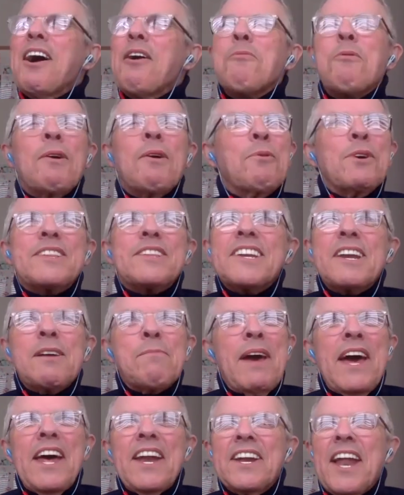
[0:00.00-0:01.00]
Was it
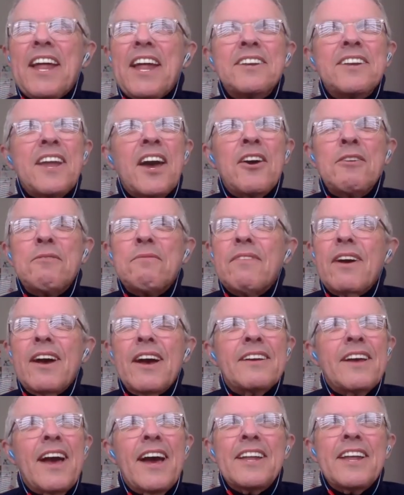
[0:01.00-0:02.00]
about an
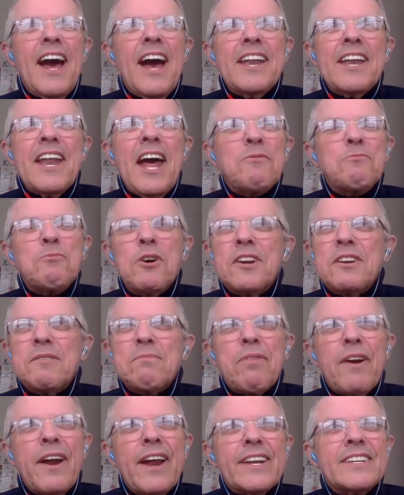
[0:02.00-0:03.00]
unwanted
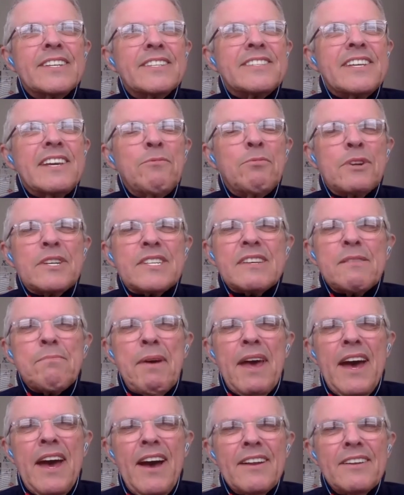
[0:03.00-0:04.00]
pregnancy? Was it
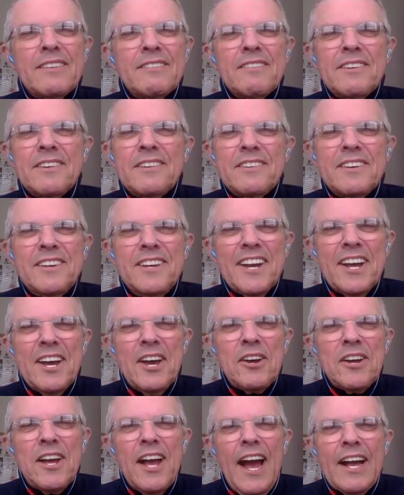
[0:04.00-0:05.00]
about, you
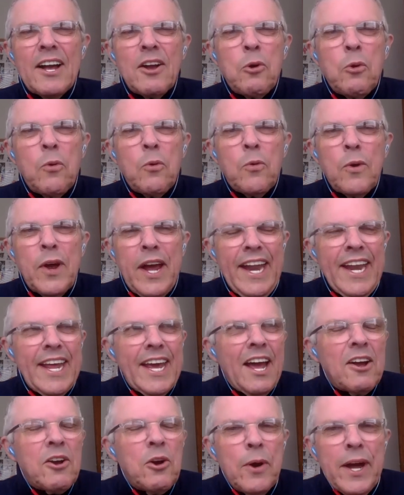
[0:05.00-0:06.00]
know, getting
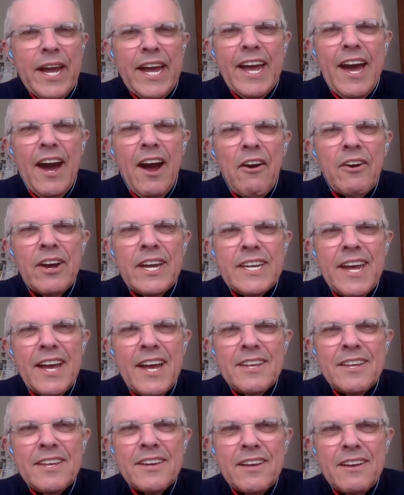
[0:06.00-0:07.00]
a quick curry
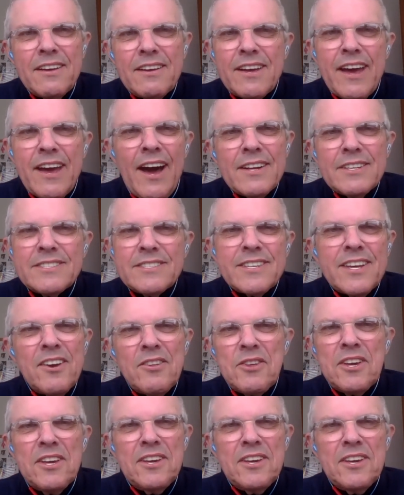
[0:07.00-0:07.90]
down your gut so that